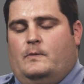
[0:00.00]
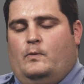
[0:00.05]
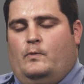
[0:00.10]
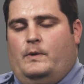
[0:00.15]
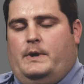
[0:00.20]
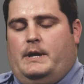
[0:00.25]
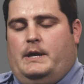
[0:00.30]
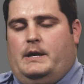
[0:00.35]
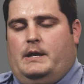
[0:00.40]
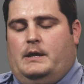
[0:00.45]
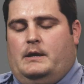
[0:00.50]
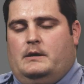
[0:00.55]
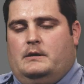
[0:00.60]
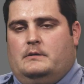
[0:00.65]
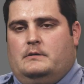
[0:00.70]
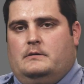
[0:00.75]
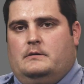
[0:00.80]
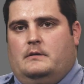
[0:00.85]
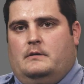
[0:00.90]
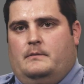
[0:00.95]
We
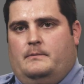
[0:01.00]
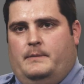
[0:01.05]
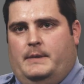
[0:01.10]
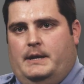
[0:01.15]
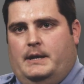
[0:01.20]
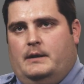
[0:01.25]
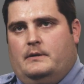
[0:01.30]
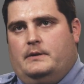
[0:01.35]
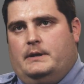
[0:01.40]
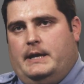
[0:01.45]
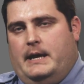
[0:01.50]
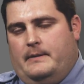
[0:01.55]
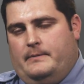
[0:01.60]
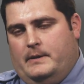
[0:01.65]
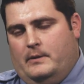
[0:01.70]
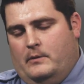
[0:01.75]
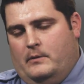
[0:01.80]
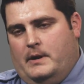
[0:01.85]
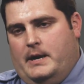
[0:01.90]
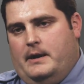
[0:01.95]
immediately gave
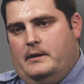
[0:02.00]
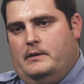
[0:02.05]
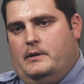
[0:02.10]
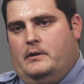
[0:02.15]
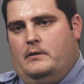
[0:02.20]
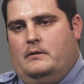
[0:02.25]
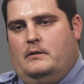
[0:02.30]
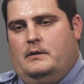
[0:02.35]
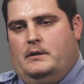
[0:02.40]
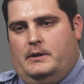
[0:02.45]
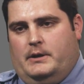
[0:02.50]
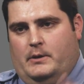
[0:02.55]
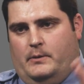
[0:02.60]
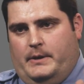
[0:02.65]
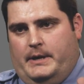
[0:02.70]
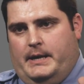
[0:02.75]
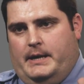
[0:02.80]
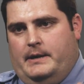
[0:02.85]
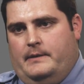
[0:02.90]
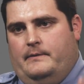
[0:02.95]
the
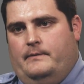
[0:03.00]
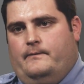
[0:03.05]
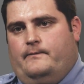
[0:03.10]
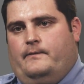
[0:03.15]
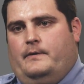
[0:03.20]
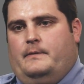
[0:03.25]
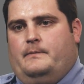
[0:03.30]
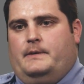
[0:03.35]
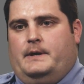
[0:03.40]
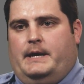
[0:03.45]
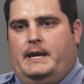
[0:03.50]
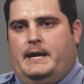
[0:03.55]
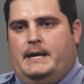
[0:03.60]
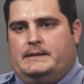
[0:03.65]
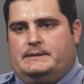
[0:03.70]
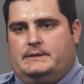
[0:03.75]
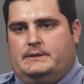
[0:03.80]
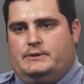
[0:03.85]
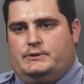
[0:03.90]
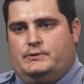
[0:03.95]
go-ahead from the
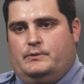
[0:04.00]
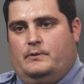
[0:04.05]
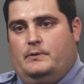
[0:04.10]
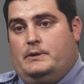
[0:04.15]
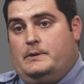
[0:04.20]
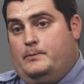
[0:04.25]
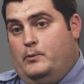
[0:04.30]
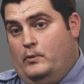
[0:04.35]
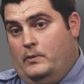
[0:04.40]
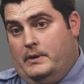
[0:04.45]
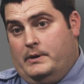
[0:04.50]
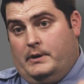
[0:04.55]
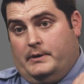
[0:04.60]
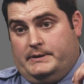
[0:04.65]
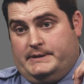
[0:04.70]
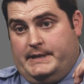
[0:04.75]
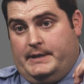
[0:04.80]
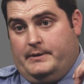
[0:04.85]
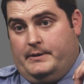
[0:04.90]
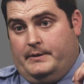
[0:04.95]
guys at the shore to pull in our
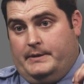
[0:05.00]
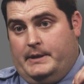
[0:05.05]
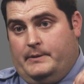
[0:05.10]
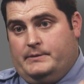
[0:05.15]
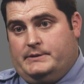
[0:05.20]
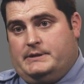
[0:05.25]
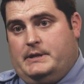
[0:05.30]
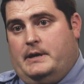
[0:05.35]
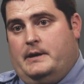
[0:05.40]
tether that was